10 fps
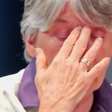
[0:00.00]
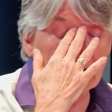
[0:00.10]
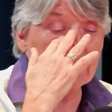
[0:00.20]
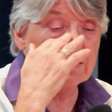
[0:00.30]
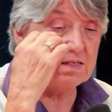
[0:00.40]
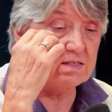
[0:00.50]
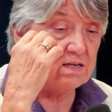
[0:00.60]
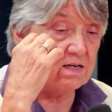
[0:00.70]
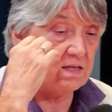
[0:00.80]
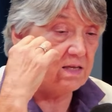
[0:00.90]
Anyway, the NAC
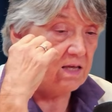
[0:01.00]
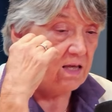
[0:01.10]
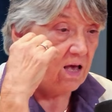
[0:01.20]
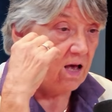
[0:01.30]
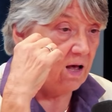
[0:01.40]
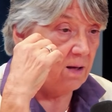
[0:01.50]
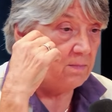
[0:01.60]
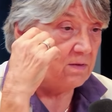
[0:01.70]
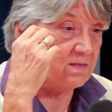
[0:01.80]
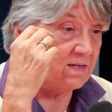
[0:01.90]
study
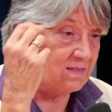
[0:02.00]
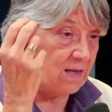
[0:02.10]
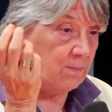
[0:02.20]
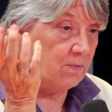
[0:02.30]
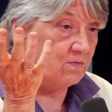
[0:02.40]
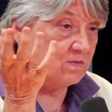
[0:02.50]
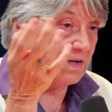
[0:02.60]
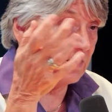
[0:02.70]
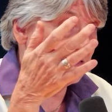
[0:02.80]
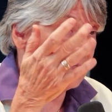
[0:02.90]
is an example of a
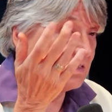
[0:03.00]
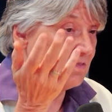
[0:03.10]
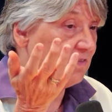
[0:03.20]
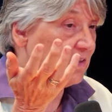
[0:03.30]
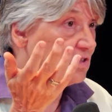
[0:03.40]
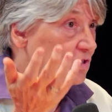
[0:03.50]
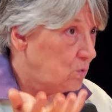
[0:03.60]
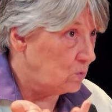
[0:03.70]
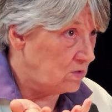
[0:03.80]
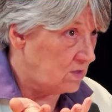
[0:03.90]
study that's a phase
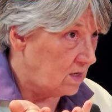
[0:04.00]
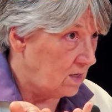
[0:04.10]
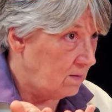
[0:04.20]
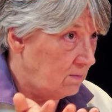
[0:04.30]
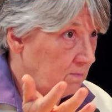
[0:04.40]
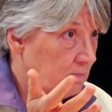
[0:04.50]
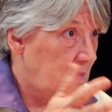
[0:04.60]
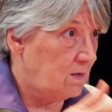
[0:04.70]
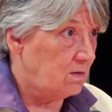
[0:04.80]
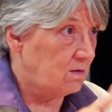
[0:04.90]
2 study,
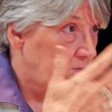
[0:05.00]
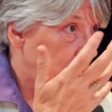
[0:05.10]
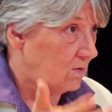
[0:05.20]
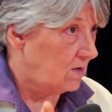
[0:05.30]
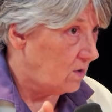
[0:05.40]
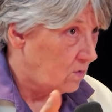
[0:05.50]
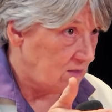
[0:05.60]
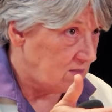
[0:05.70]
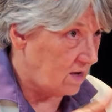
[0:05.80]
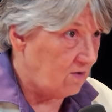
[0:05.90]
meaning that we already know
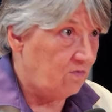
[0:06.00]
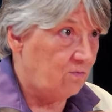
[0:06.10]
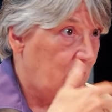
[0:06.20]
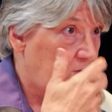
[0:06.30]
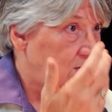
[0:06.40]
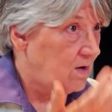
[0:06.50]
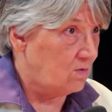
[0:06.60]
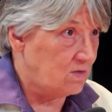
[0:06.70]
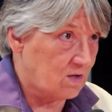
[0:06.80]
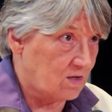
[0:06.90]
it's safe. We already
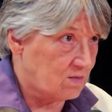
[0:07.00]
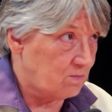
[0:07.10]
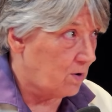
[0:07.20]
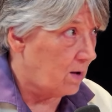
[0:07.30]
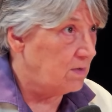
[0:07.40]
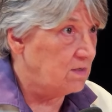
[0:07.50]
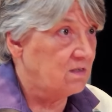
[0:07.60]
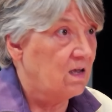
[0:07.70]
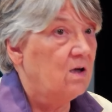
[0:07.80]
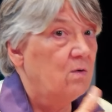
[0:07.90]
know it's got some
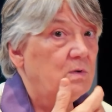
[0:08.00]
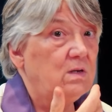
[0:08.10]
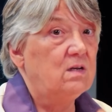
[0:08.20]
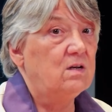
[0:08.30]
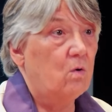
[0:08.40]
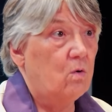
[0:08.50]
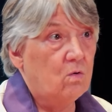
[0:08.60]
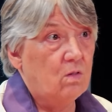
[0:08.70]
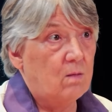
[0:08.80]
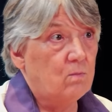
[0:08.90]
promise. We need to know a
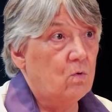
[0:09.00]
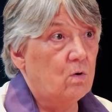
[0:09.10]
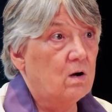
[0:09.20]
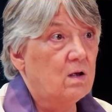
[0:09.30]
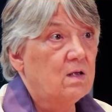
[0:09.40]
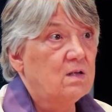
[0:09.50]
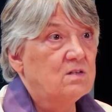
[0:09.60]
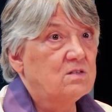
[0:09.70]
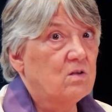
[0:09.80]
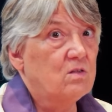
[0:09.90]
whole lot more
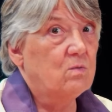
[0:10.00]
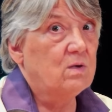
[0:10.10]
so